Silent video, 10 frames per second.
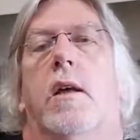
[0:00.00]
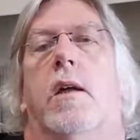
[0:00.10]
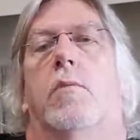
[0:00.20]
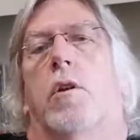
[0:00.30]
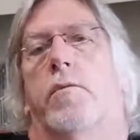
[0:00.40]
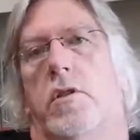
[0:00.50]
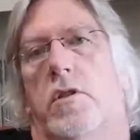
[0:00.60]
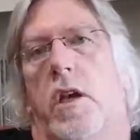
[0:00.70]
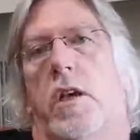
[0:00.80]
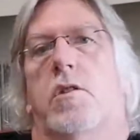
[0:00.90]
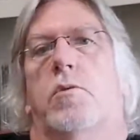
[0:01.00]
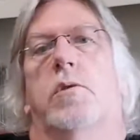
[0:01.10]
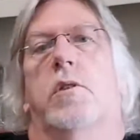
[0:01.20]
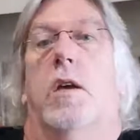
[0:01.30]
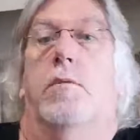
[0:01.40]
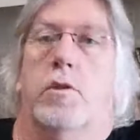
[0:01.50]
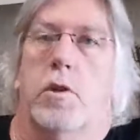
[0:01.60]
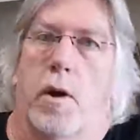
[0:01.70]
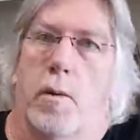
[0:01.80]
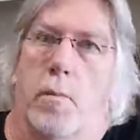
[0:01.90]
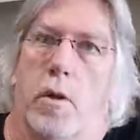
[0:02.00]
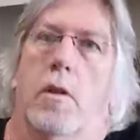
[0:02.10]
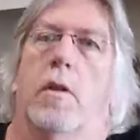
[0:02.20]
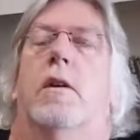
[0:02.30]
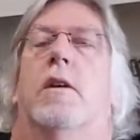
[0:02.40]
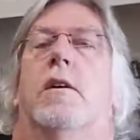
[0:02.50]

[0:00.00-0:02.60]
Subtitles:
and one of his sayings was ever so humble.